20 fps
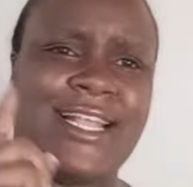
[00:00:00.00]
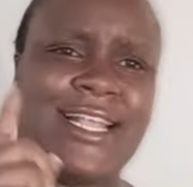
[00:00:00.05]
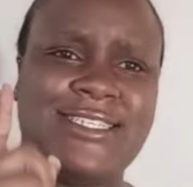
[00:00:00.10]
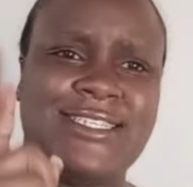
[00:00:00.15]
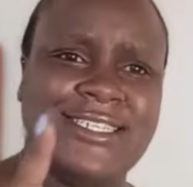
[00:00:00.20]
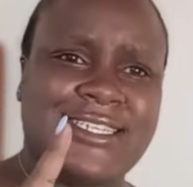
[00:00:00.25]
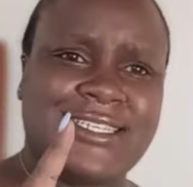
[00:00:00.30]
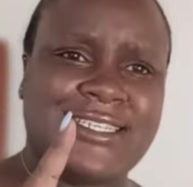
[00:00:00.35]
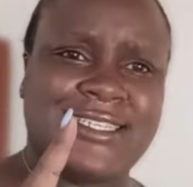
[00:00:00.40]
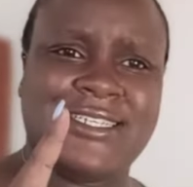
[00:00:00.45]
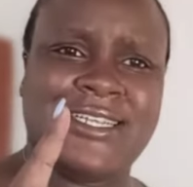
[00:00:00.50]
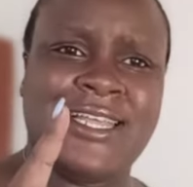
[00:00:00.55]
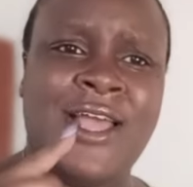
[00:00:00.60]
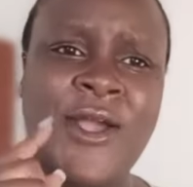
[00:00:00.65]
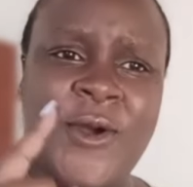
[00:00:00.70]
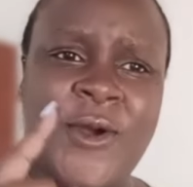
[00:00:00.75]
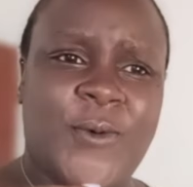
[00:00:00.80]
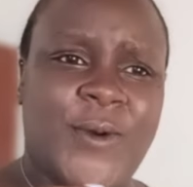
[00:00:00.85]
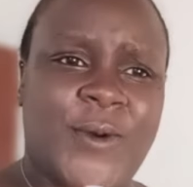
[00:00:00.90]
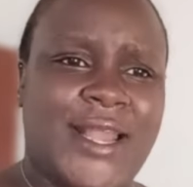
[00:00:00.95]
just
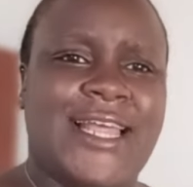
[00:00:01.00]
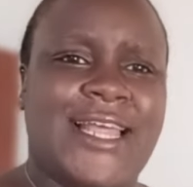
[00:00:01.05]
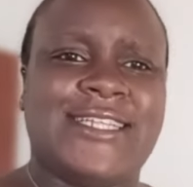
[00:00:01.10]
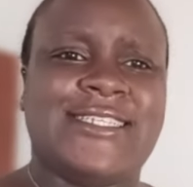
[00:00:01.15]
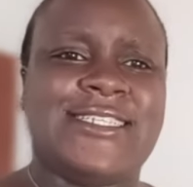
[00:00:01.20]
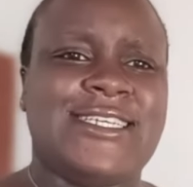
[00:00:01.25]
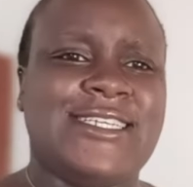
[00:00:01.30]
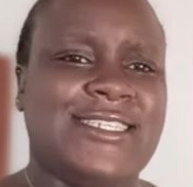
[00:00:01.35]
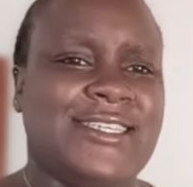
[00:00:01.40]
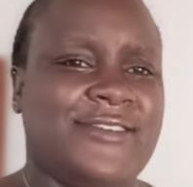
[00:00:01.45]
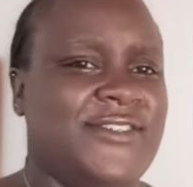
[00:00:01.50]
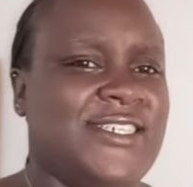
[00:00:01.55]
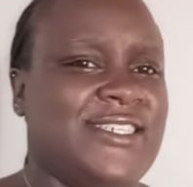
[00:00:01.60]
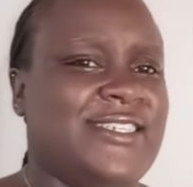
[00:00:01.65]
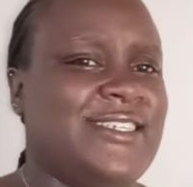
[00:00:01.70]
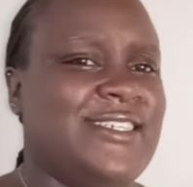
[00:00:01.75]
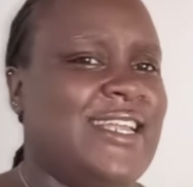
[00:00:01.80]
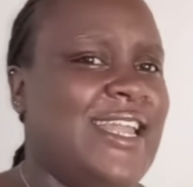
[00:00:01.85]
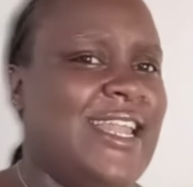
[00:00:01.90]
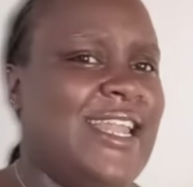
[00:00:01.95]
while at it, I just
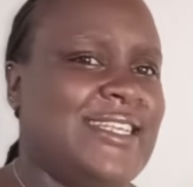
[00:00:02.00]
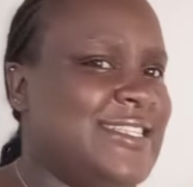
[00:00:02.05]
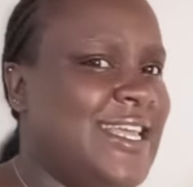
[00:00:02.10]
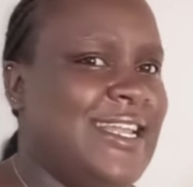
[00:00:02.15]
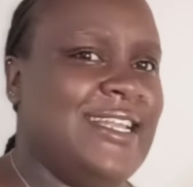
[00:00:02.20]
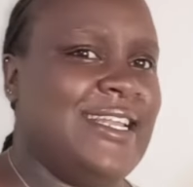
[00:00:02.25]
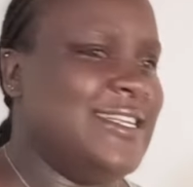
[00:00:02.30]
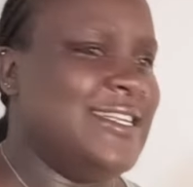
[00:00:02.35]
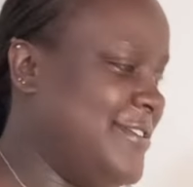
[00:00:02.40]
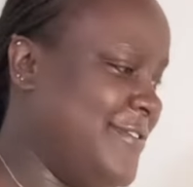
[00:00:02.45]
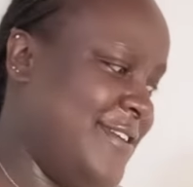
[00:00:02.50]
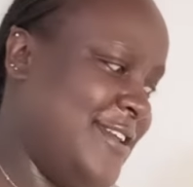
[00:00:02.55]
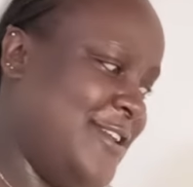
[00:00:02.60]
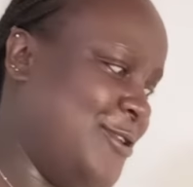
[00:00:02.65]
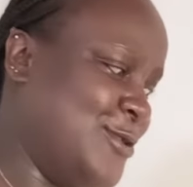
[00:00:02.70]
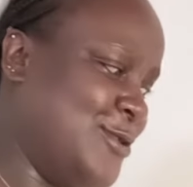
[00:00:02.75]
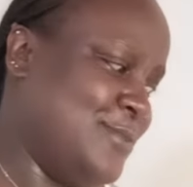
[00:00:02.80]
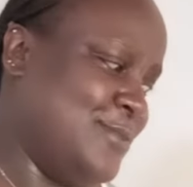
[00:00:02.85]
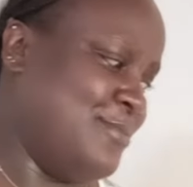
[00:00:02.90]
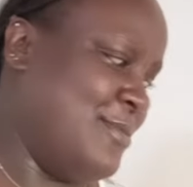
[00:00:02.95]
realized I didn't even
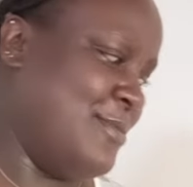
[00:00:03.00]
use my